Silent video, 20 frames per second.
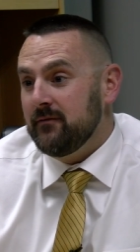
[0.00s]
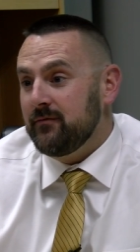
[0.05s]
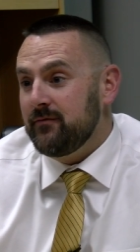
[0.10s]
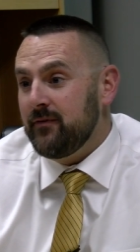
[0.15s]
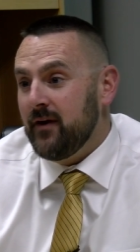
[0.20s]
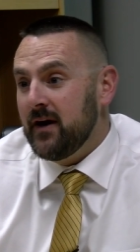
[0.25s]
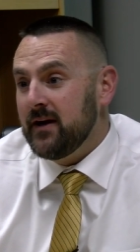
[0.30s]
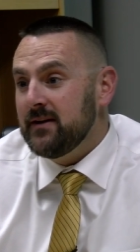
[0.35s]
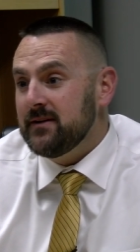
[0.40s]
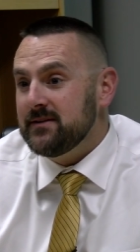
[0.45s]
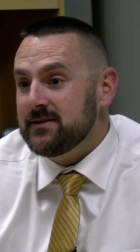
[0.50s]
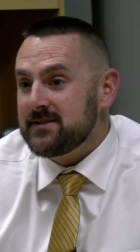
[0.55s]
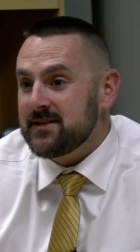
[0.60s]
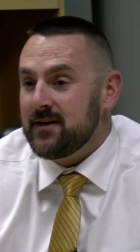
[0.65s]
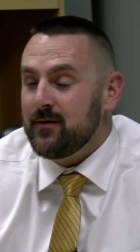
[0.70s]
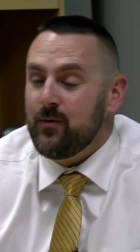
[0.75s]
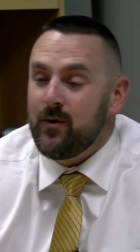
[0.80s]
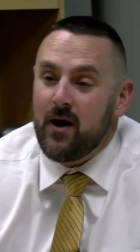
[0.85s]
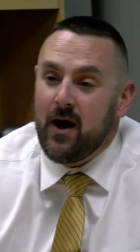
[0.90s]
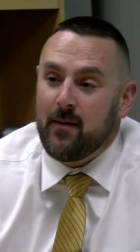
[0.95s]
fight and
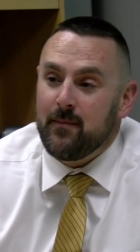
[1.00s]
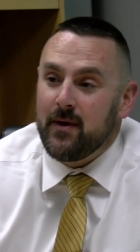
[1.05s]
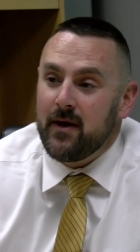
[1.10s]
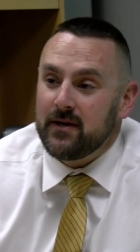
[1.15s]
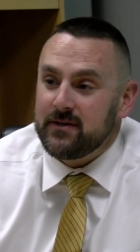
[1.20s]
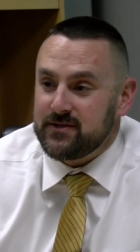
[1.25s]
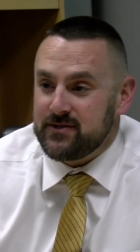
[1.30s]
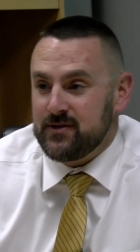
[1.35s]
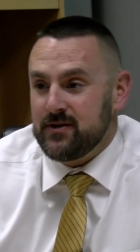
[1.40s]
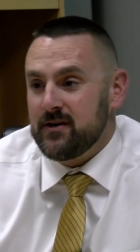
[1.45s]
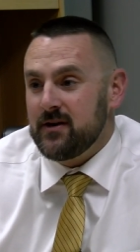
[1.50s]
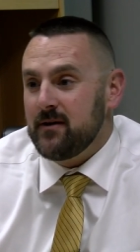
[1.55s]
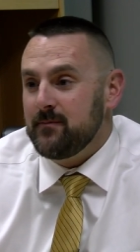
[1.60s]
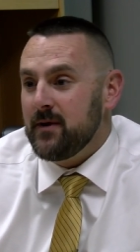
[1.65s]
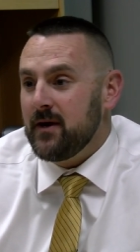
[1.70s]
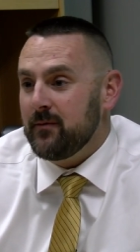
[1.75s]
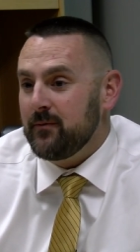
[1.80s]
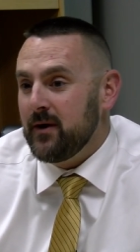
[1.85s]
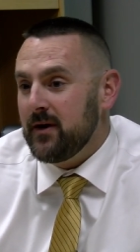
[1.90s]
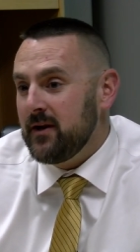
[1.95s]
say, "Well, I'm not sure. I'm
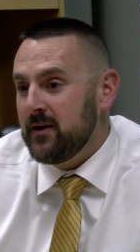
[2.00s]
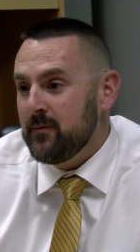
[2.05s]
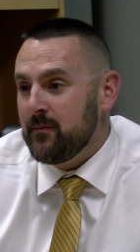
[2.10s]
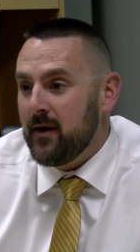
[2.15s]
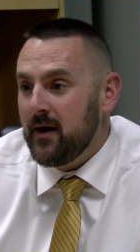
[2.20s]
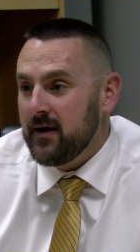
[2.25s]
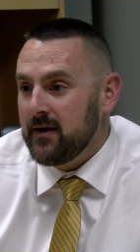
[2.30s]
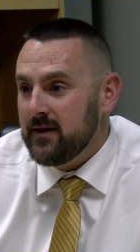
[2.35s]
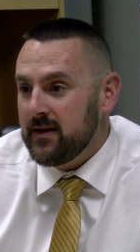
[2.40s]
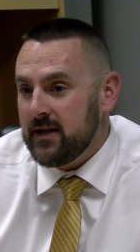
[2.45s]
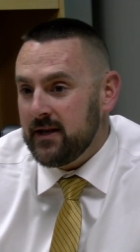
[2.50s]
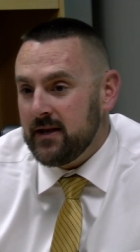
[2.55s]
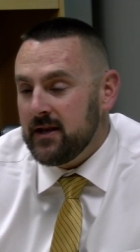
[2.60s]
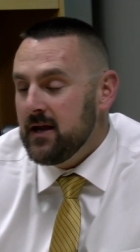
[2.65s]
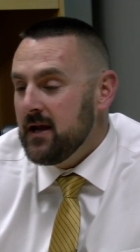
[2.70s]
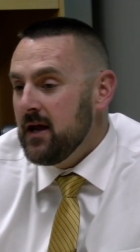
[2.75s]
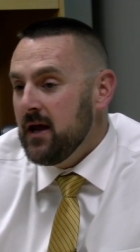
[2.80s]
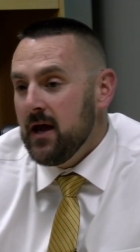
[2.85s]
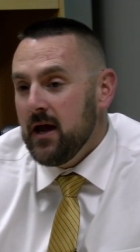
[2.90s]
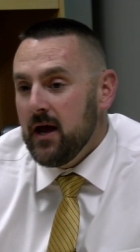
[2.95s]
not ready to buy in." And
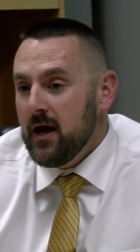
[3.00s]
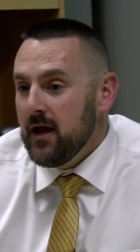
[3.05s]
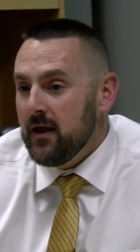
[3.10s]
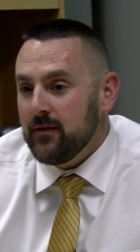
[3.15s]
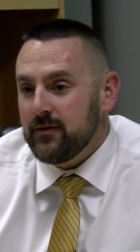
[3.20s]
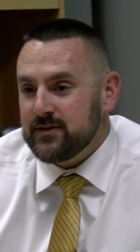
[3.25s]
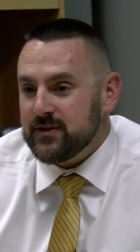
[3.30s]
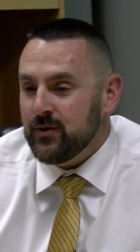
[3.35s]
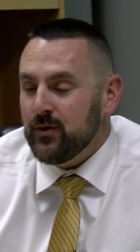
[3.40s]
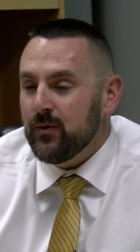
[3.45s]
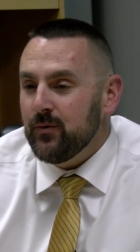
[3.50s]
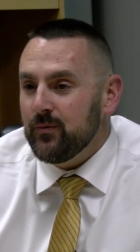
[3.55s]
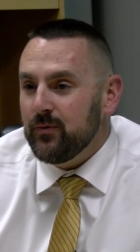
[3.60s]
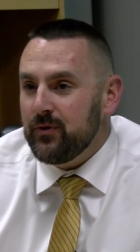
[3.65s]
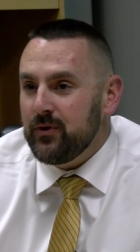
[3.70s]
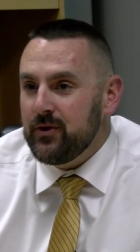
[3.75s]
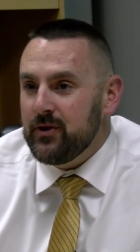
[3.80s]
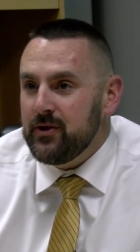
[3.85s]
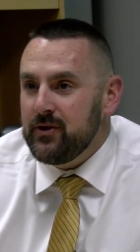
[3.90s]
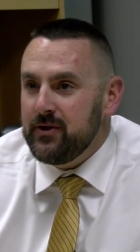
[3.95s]
so
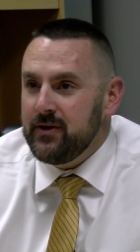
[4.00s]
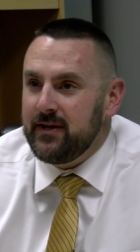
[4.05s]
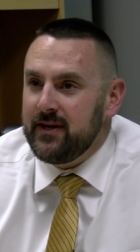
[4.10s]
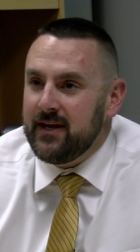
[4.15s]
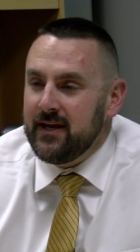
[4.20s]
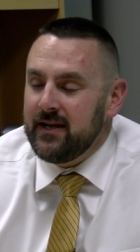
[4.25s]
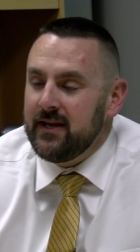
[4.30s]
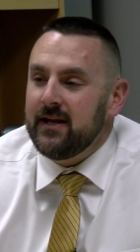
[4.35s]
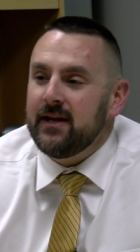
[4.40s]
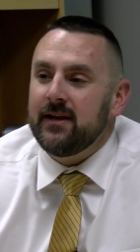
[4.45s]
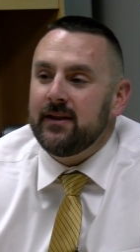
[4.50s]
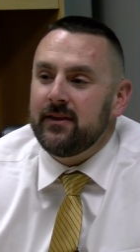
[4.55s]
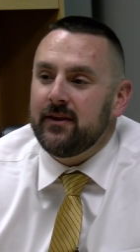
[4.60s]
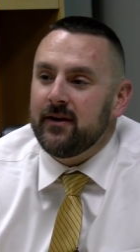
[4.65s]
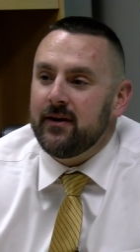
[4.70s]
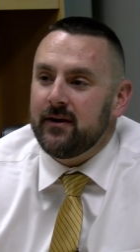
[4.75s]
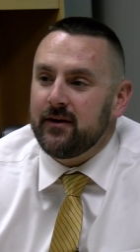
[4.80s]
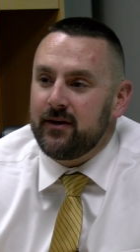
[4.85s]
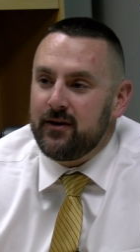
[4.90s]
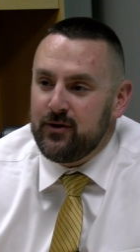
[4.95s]
getting
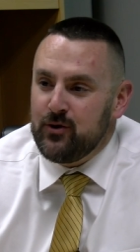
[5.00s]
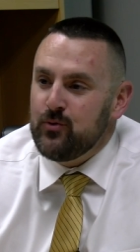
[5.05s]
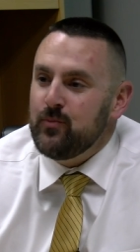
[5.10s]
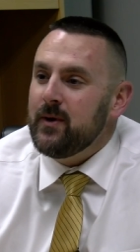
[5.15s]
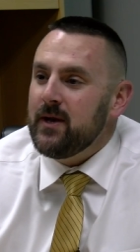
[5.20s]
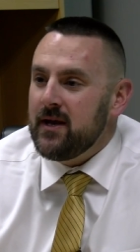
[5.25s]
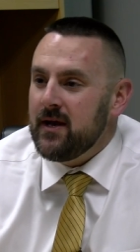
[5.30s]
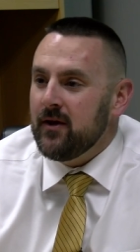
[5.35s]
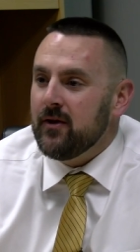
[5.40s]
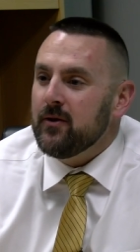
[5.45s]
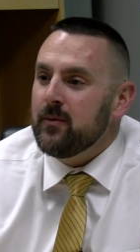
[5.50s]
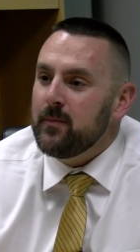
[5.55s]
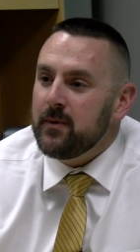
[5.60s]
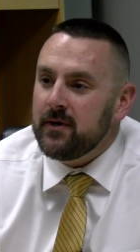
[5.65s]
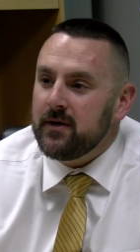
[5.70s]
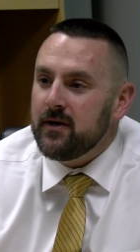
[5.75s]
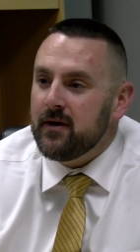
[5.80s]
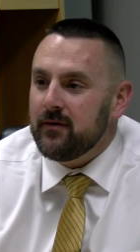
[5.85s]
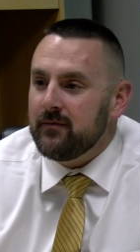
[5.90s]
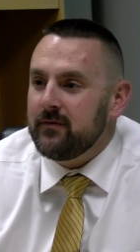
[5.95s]
the human
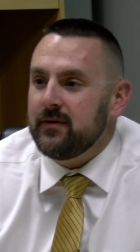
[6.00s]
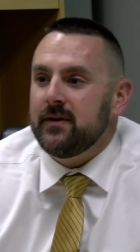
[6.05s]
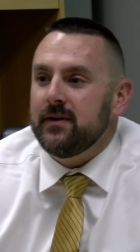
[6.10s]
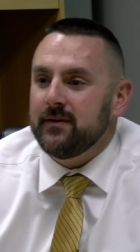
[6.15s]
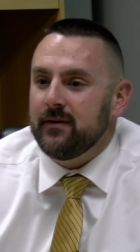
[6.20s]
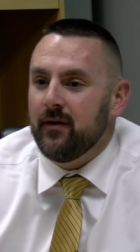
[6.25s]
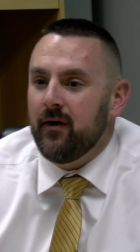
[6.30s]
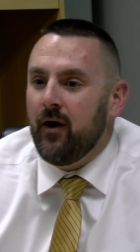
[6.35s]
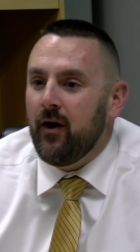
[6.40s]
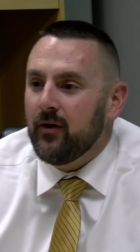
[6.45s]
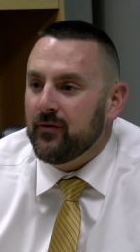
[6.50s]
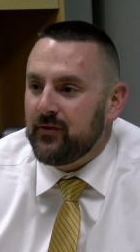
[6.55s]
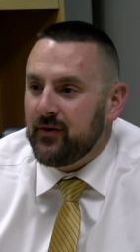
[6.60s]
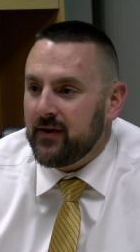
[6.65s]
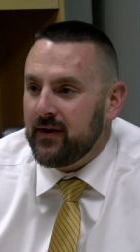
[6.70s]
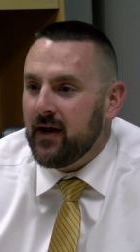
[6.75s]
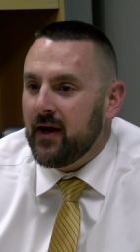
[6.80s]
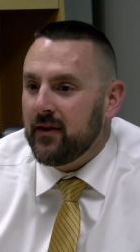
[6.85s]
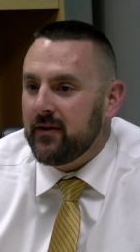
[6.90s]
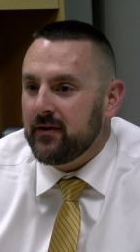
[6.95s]
element of it all
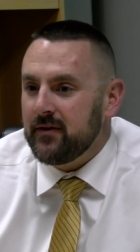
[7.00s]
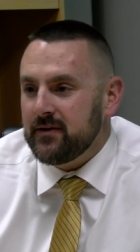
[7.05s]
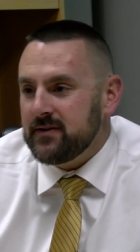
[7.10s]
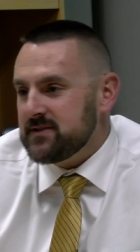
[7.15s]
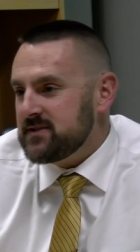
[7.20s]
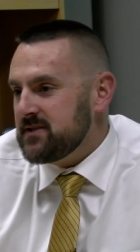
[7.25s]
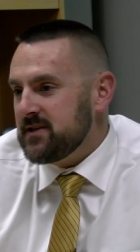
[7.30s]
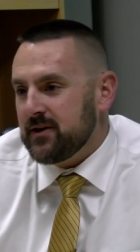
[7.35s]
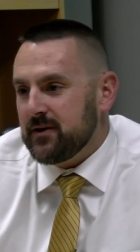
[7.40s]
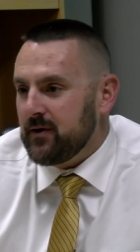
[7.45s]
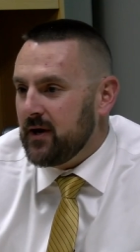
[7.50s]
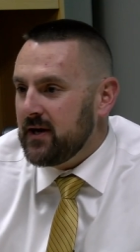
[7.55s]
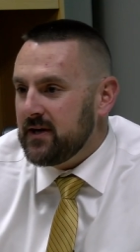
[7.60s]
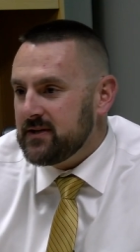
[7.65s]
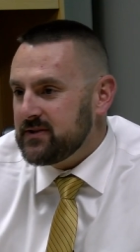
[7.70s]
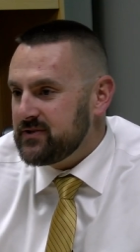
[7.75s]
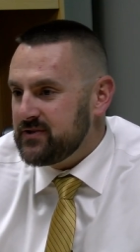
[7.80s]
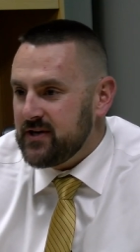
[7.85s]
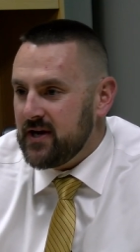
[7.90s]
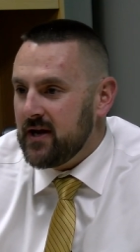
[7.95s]
together is the
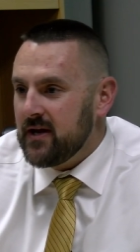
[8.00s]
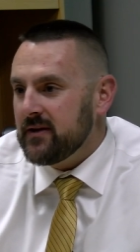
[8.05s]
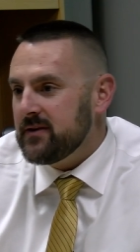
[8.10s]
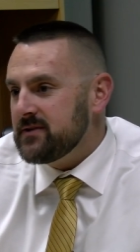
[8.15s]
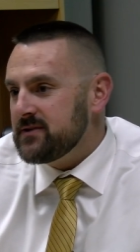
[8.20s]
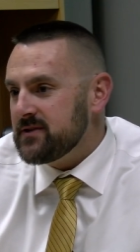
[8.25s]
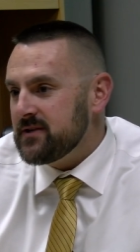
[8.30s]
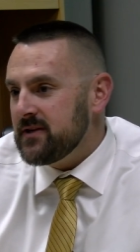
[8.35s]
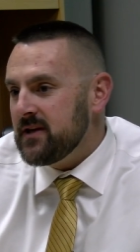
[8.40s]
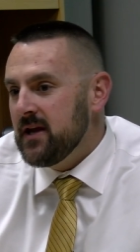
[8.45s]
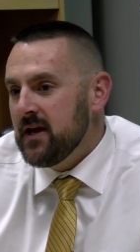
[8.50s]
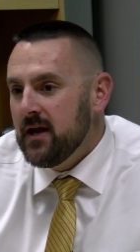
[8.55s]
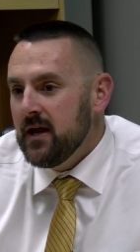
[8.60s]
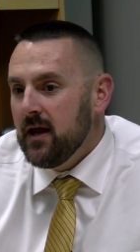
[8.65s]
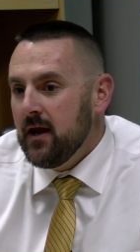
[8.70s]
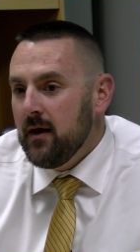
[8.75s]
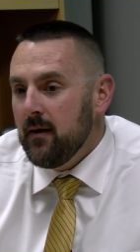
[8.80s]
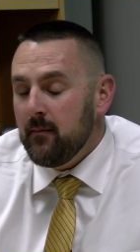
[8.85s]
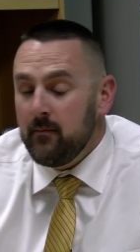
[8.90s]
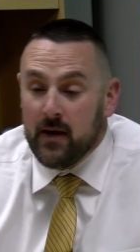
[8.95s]
greatest challenge, and
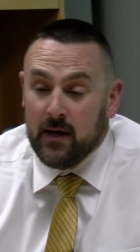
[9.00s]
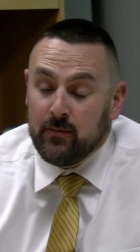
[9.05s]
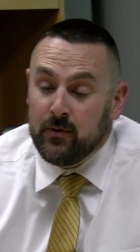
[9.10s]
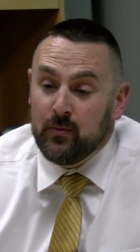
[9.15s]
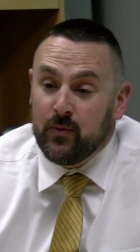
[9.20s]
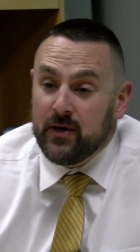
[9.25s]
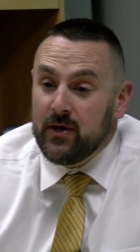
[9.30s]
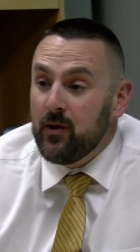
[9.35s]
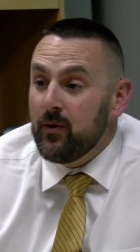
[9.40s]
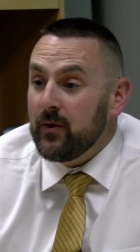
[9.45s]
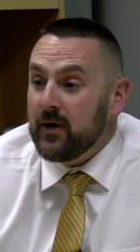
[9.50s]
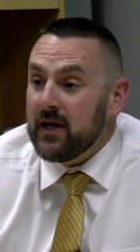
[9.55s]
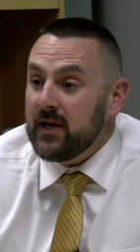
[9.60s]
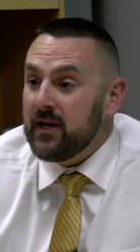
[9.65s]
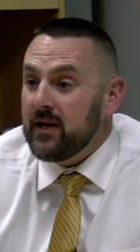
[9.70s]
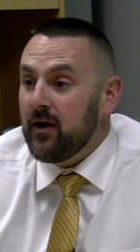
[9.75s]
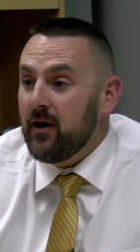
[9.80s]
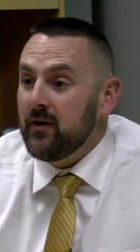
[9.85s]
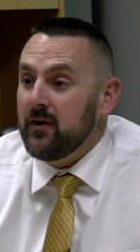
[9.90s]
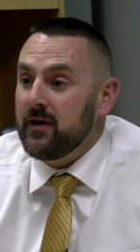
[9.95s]
maybe we don't get
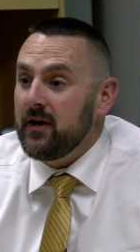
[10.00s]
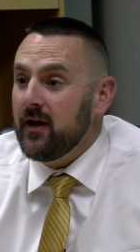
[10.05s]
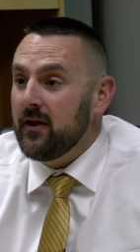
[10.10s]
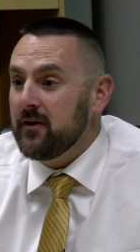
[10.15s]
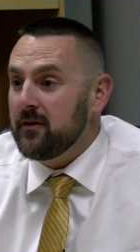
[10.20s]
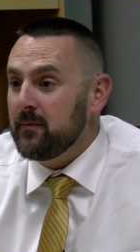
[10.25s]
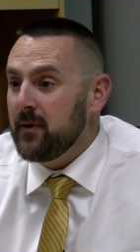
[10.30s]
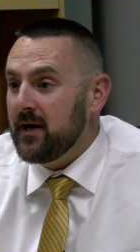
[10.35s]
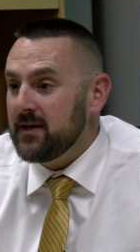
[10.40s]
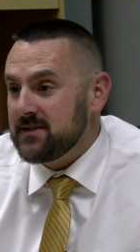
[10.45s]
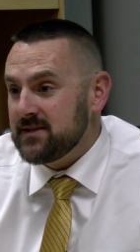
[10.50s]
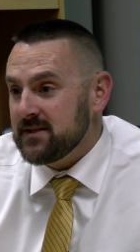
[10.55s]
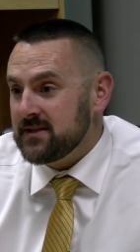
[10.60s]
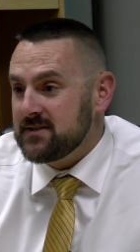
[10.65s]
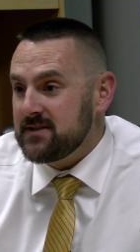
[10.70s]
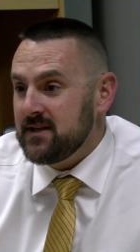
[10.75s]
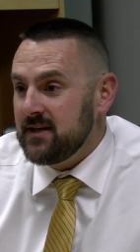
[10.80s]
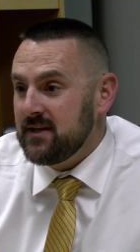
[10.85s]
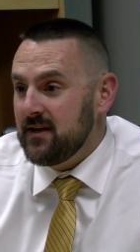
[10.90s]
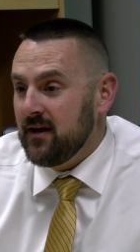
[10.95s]
it all together by
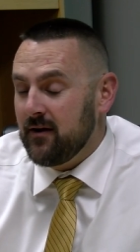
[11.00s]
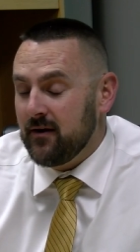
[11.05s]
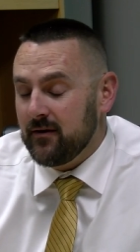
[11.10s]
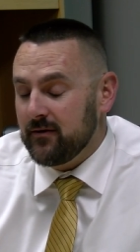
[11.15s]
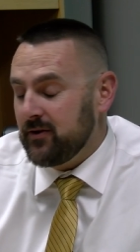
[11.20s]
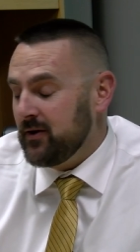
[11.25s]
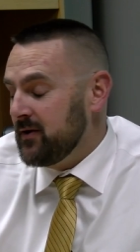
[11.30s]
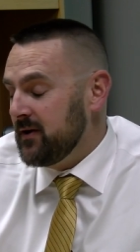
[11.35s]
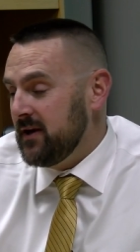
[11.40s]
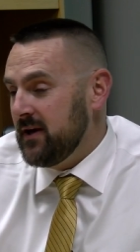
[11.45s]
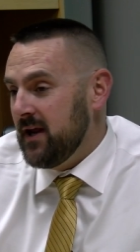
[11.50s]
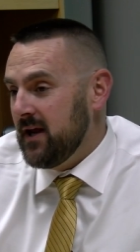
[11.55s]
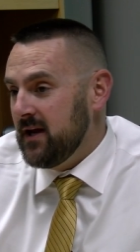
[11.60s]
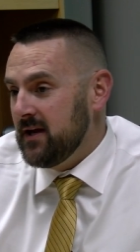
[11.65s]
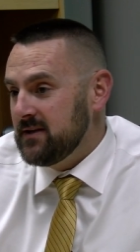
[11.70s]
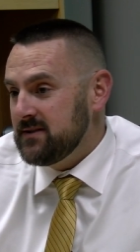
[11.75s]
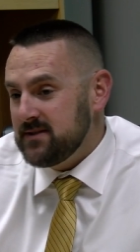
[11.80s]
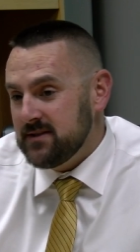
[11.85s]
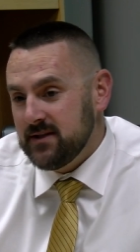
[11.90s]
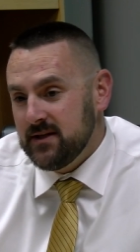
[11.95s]
60 or 30
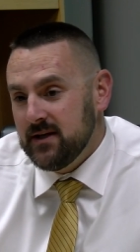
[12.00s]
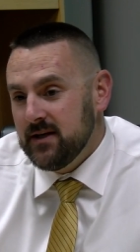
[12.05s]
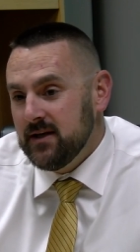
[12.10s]
days